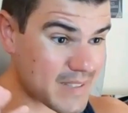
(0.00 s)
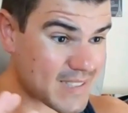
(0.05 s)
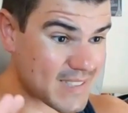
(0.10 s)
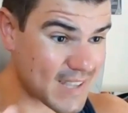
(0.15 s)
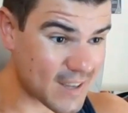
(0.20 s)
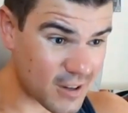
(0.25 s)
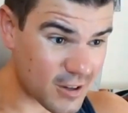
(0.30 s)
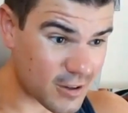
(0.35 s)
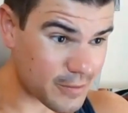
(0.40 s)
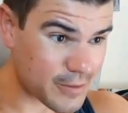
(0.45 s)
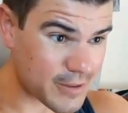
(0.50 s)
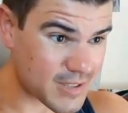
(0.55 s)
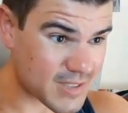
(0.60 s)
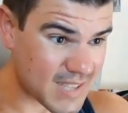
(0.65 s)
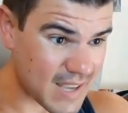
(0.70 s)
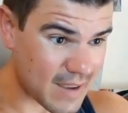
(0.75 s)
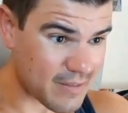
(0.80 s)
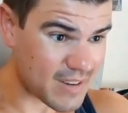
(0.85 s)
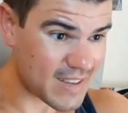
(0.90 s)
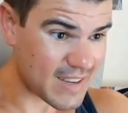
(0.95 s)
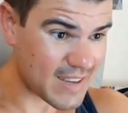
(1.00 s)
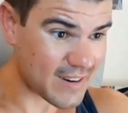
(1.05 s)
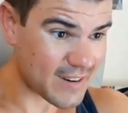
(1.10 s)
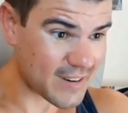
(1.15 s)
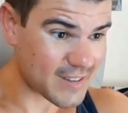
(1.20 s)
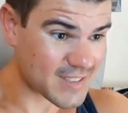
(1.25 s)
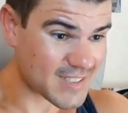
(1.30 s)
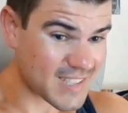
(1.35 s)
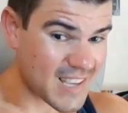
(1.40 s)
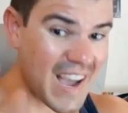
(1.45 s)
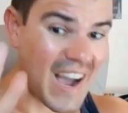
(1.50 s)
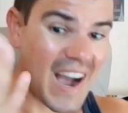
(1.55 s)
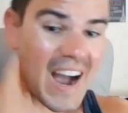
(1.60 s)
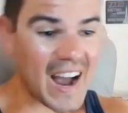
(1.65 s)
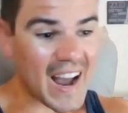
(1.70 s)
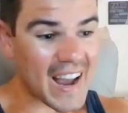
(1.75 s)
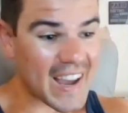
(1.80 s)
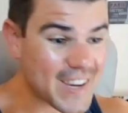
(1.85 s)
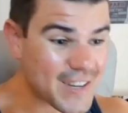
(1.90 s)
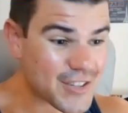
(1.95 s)
I've been single for 7 years.
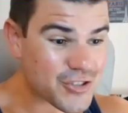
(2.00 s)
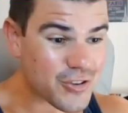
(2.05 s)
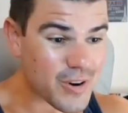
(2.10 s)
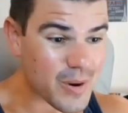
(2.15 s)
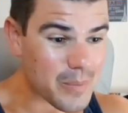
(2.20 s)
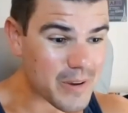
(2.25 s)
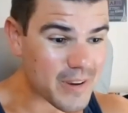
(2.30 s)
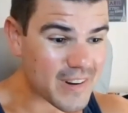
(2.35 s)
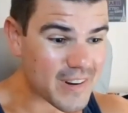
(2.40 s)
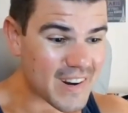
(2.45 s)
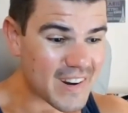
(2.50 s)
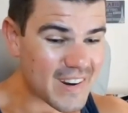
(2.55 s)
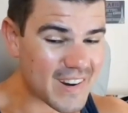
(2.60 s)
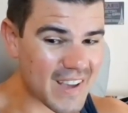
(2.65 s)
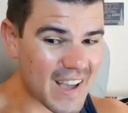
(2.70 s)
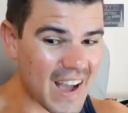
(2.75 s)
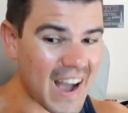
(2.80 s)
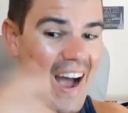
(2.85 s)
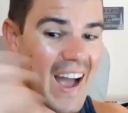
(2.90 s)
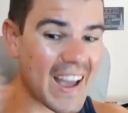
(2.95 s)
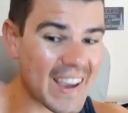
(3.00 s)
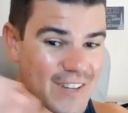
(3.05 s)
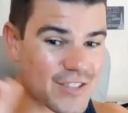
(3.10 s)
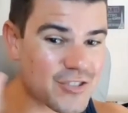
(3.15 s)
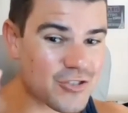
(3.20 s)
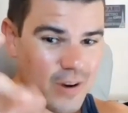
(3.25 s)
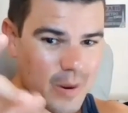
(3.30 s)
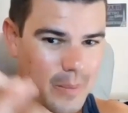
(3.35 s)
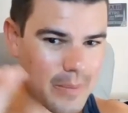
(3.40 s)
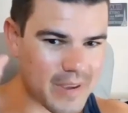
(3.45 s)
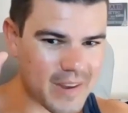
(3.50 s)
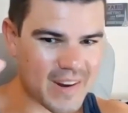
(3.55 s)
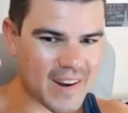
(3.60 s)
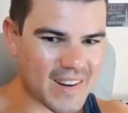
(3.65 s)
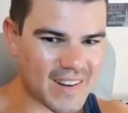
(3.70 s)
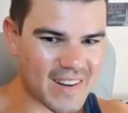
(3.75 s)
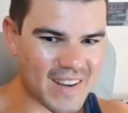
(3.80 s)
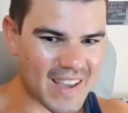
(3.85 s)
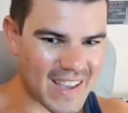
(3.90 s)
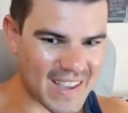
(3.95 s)
I attributed
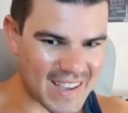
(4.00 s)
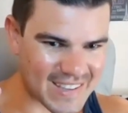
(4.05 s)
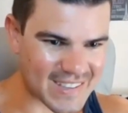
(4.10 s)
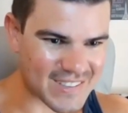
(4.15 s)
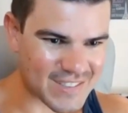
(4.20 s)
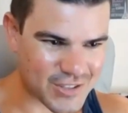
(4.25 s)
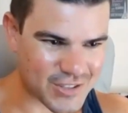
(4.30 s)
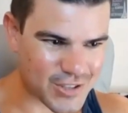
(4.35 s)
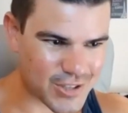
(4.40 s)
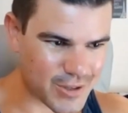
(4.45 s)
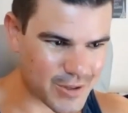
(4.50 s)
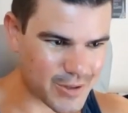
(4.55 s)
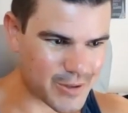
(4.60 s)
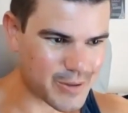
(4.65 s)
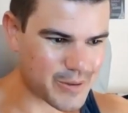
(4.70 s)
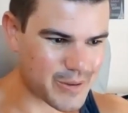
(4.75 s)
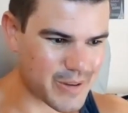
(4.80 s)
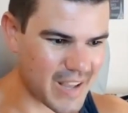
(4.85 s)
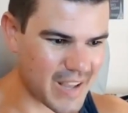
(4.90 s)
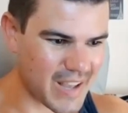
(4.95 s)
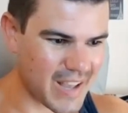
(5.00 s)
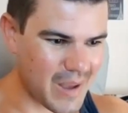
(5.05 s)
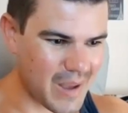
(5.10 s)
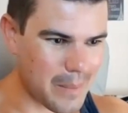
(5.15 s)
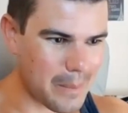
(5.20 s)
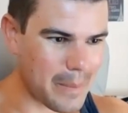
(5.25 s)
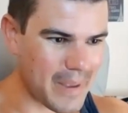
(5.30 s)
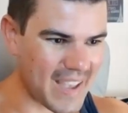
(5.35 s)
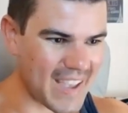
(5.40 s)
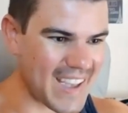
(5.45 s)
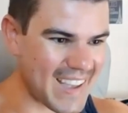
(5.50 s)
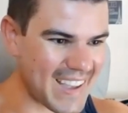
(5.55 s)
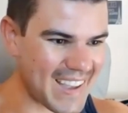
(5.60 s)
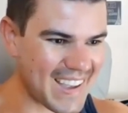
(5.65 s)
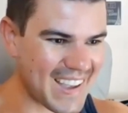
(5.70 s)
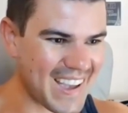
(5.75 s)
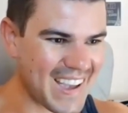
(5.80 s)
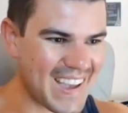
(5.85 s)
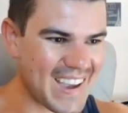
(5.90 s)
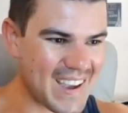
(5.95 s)
it to
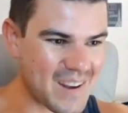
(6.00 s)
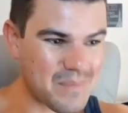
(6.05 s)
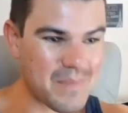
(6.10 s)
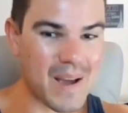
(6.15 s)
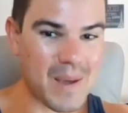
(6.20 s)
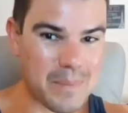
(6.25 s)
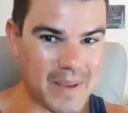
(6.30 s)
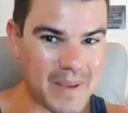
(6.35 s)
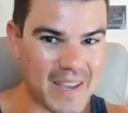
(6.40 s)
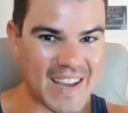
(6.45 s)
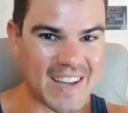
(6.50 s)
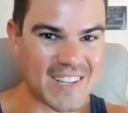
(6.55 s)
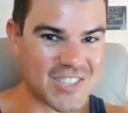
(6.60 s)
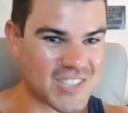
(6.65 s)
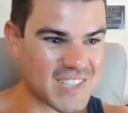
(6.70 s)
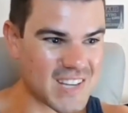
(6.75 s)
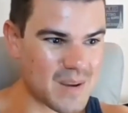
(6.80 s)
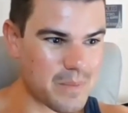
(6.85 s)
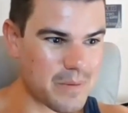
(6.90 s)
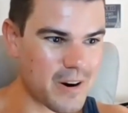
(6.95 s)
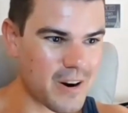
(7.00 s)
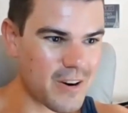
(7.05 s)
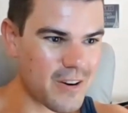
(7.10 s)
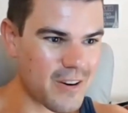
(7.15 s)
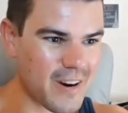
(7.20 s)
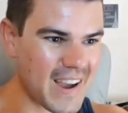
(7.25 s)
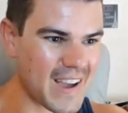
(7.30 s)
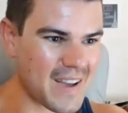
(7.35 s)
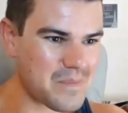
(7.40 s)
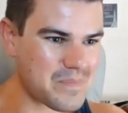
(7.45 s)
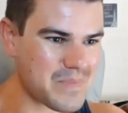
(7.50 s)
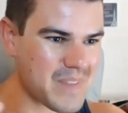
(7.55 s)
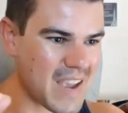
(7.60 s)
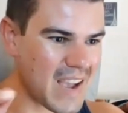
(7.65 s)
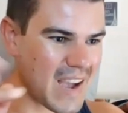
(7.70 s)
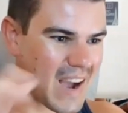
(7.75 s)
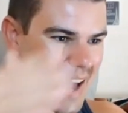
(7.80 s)
being in my PhD program.